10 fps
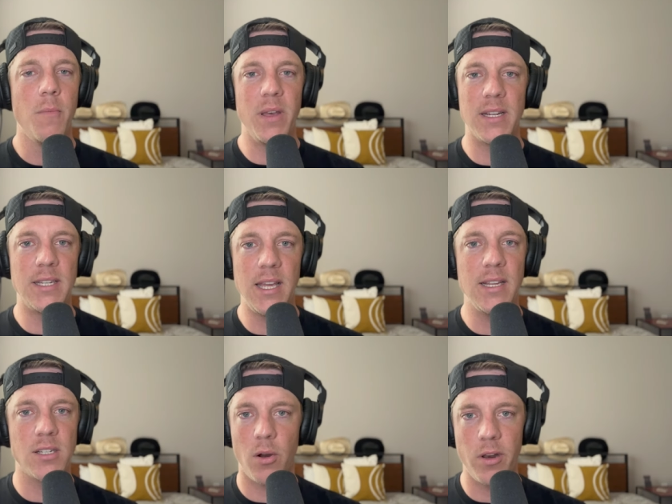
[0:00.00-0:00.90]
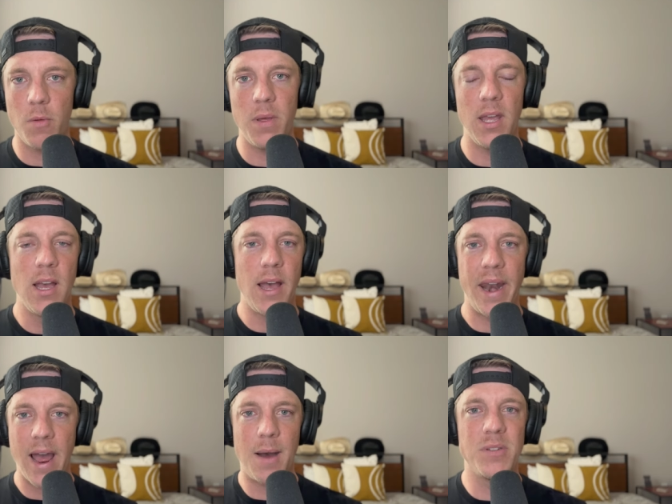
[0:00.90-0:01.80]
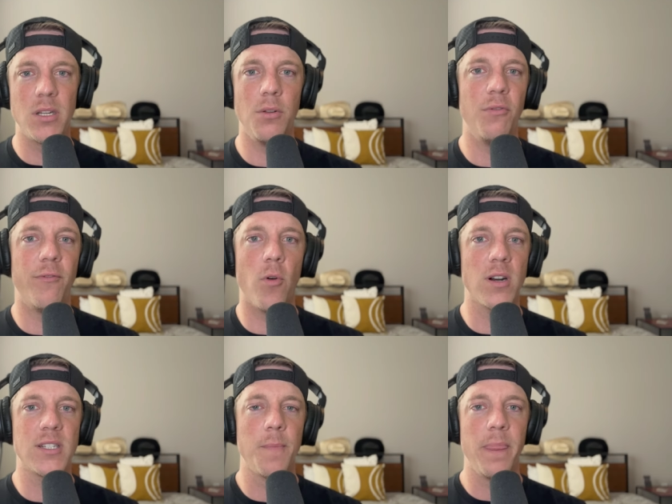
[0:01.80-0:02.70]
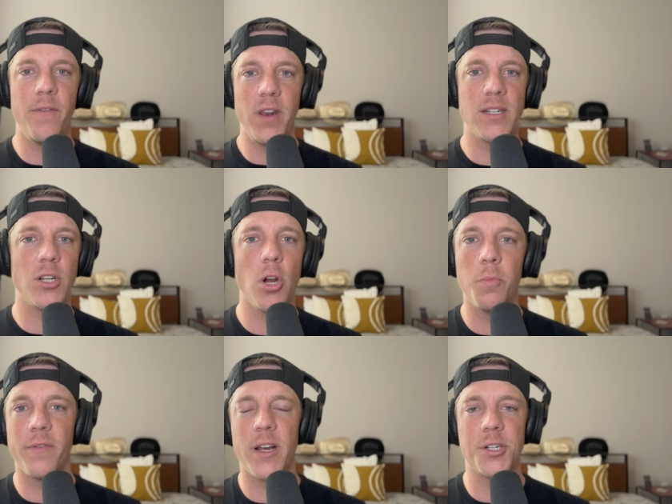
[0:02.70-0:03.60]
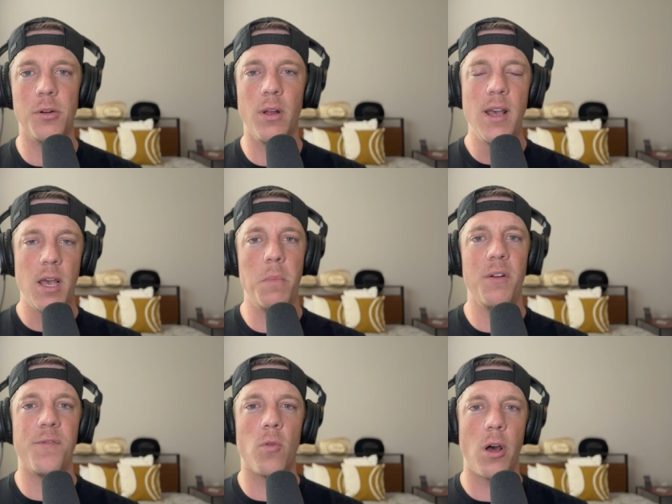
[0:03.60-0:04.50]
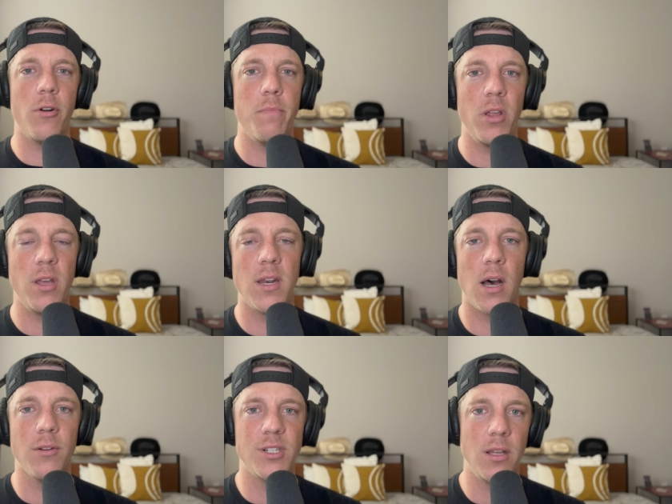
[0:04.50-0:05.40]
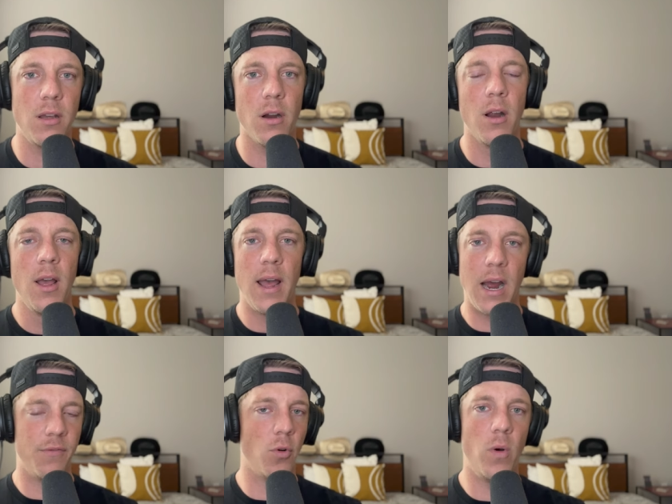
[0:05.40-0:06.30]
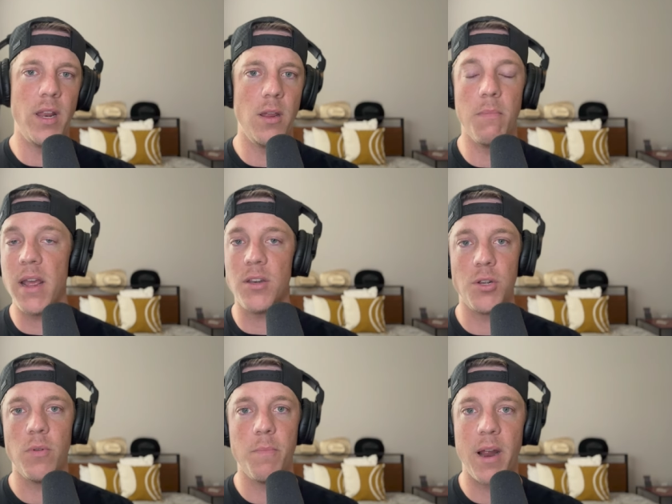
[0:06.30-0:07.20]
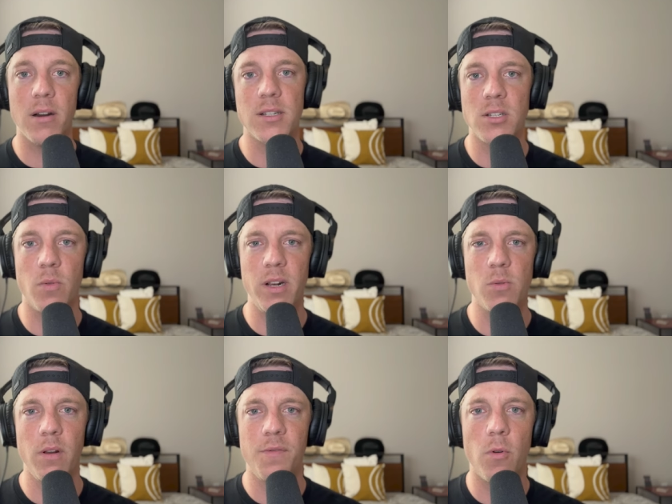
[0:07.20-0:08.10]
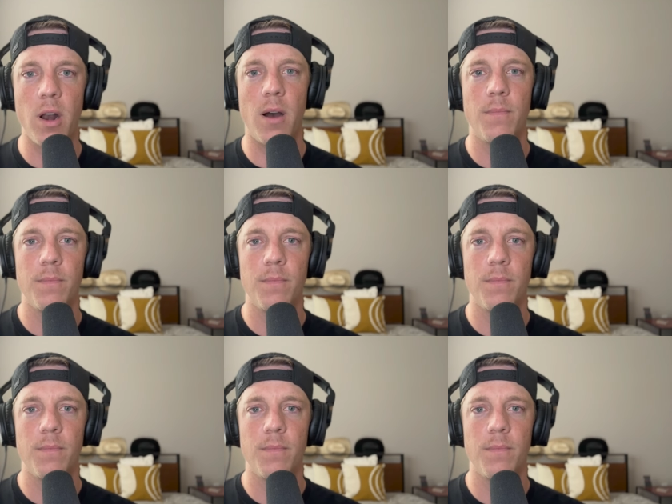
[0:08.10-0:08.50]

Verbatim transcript: because he is going to be an absolute force if he doesn't go professional and make $400 million a year after what he might do in Paris in 2024 now. But